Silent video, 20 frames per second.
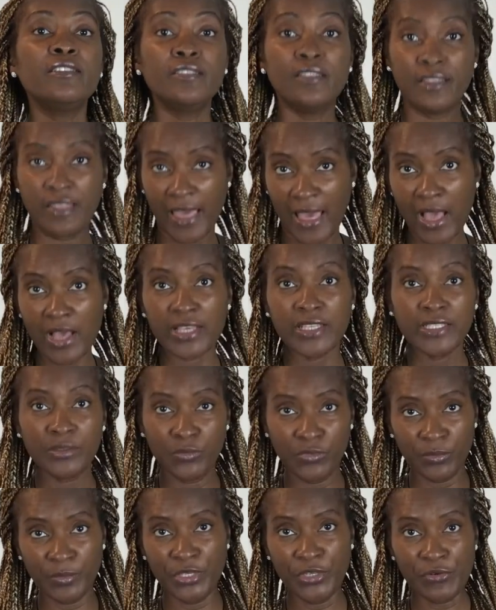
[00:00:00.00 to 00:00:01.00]
that
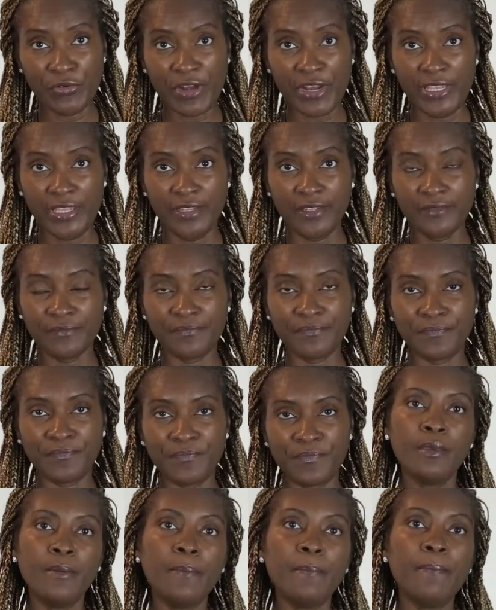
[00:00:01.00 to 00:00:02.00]
will be great.
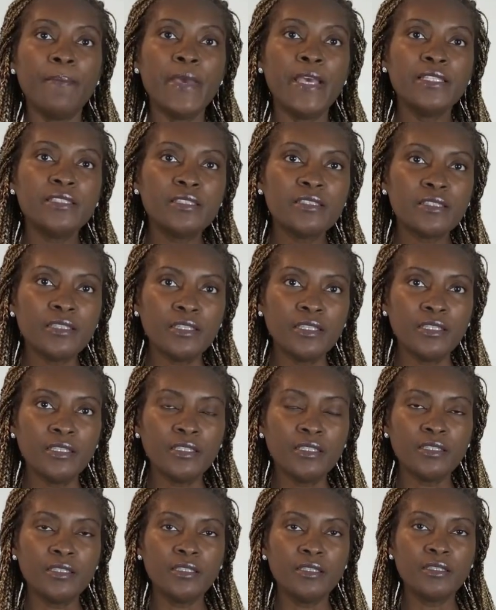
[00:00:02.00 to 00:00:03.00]
Mentally,
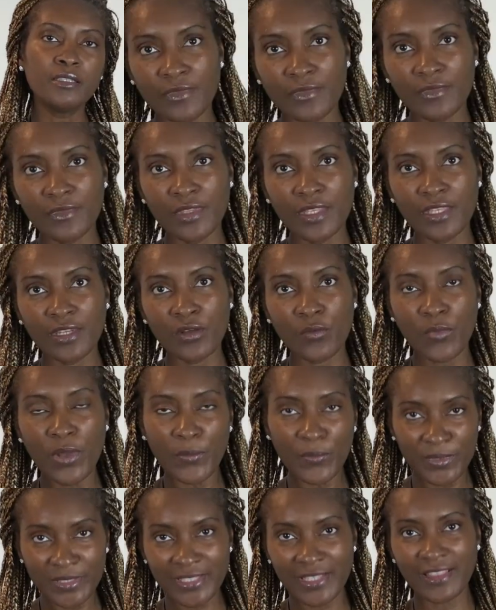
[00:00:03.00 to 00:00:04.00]
when
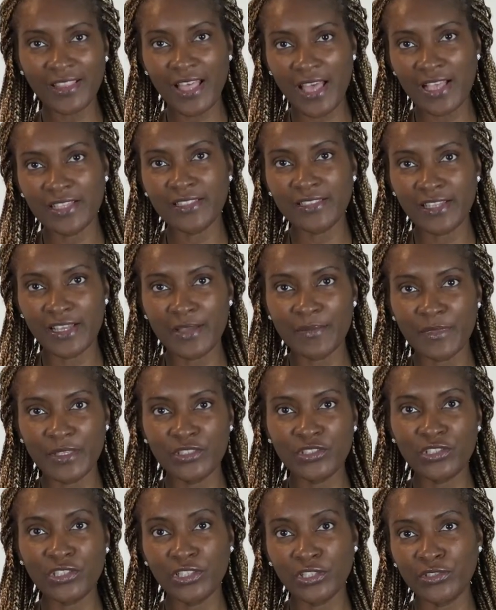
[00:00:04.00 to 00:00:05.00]
was the last time that
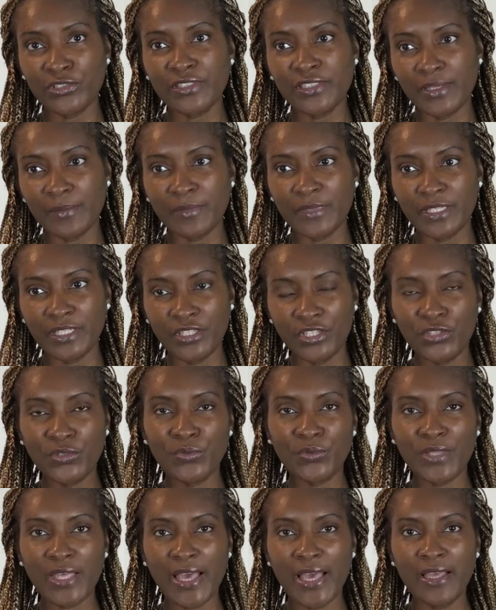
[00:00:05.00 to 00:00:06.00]
you learned something new
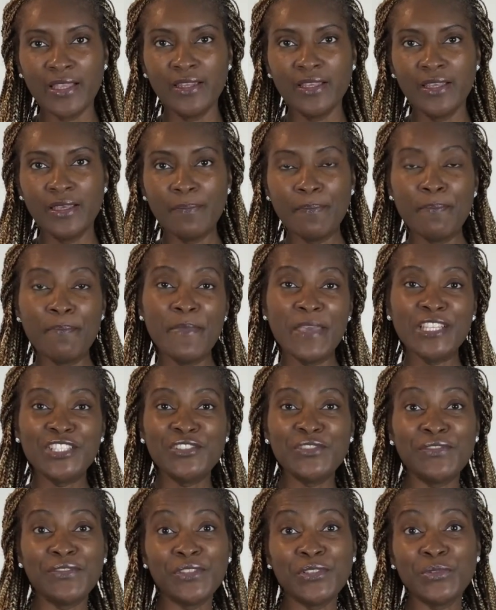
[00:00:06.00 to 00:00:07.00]
that made you
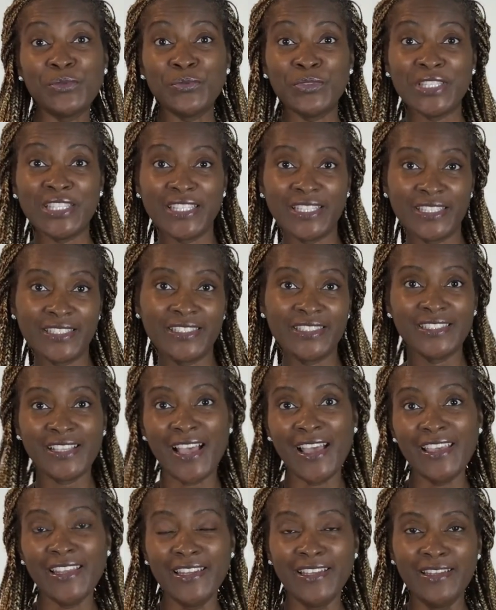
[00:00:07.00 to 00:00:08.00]
feel really
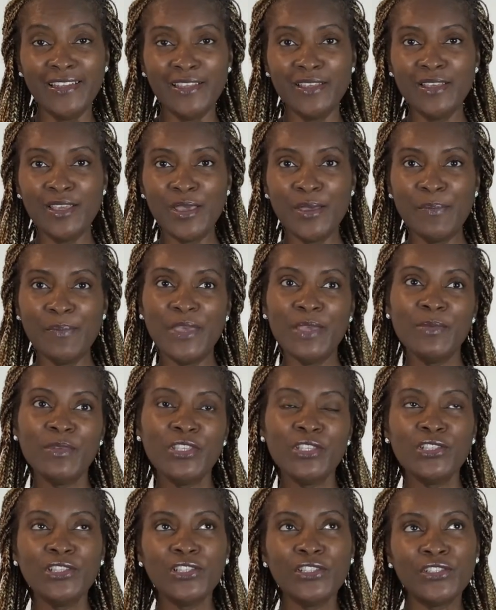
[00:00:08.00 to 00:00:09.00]
excited? Maybe
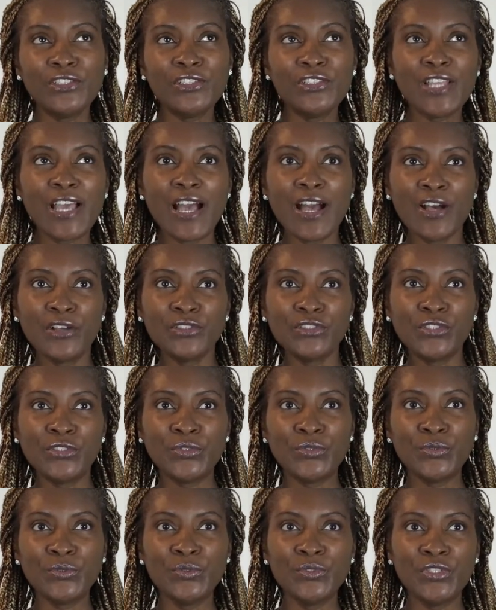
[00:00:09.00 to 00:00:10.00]
you learned how
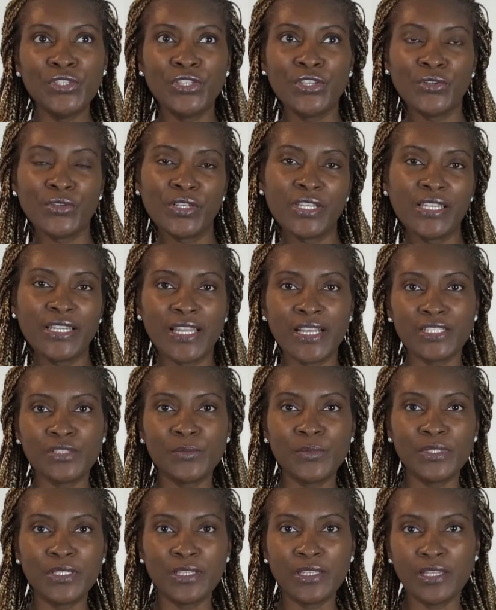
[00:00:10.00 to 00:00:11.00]
to, connect
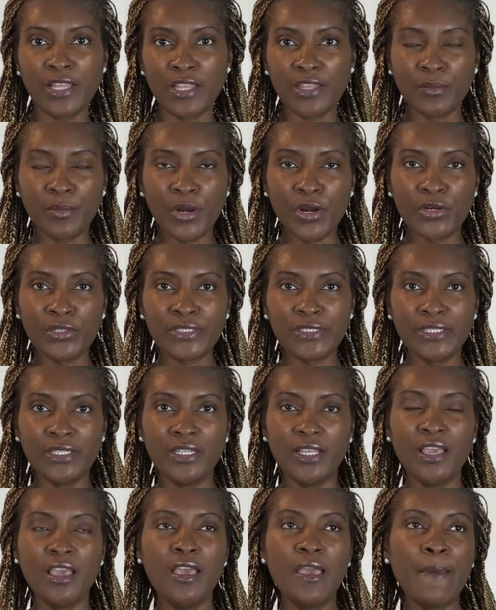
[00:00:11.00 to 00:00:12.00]
with another
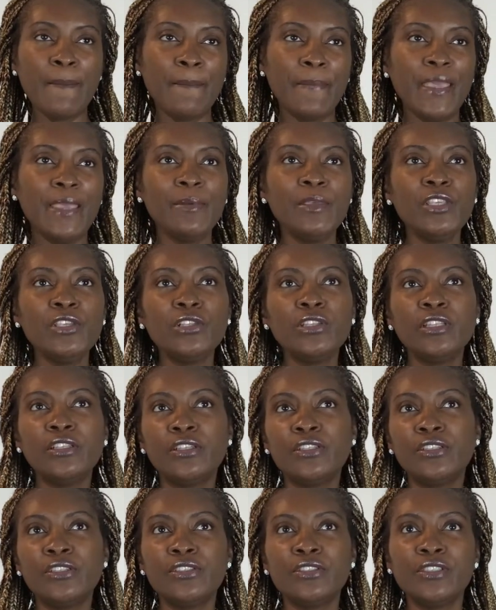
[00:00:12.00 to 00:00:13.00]
person. Maybe you
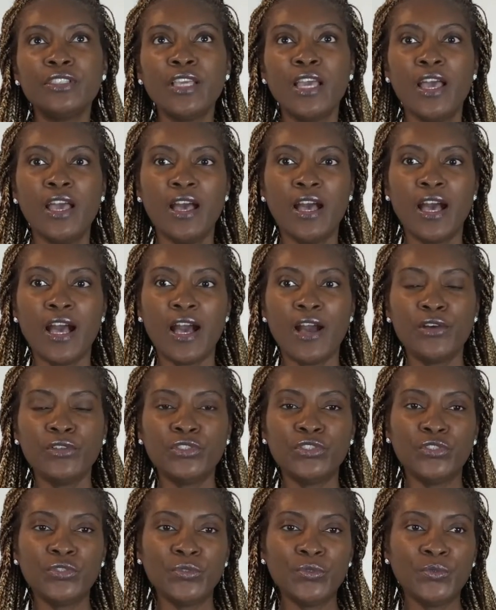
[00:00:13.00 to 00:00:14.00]
learned how
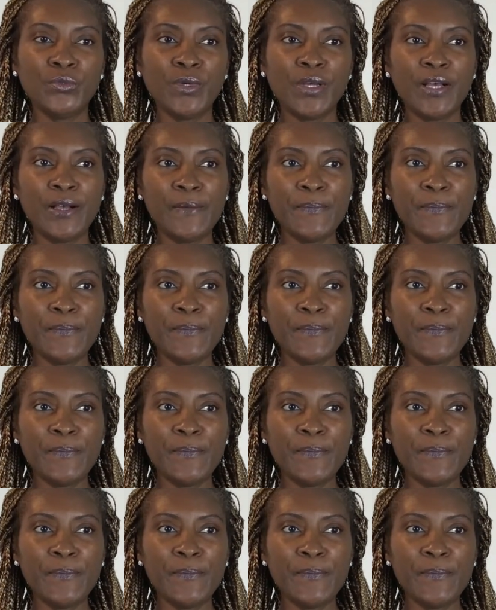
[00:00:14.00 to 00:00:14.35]
to,